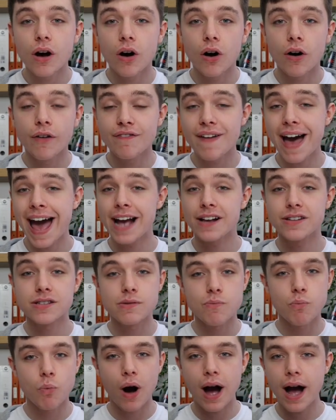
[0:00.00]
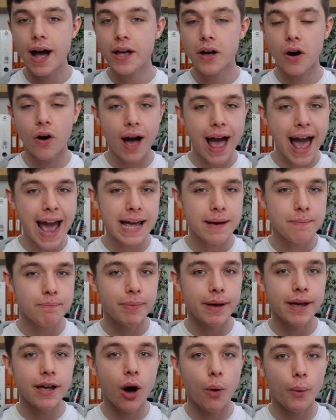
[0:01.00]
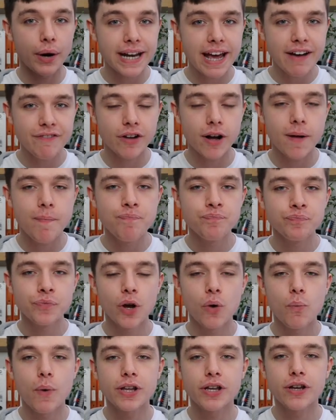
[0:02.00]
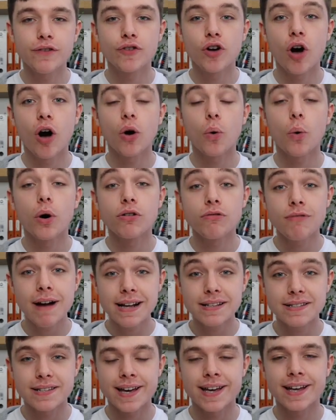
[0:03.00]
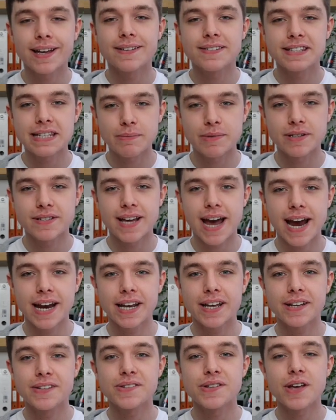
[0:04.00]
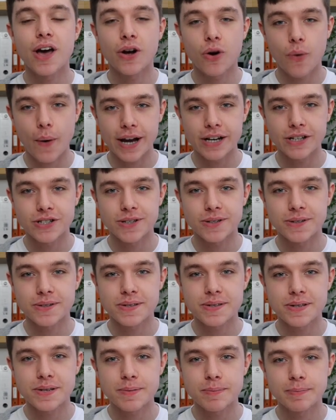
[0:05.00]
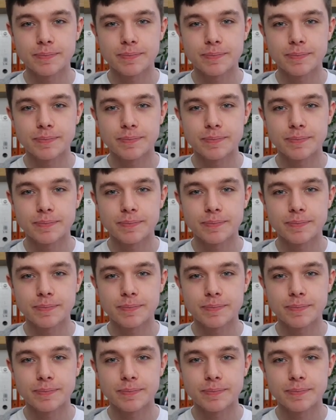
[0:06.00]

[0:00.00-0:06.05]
of x and y, or a and b, or whatever, when you've got quadratic simultaneous equations.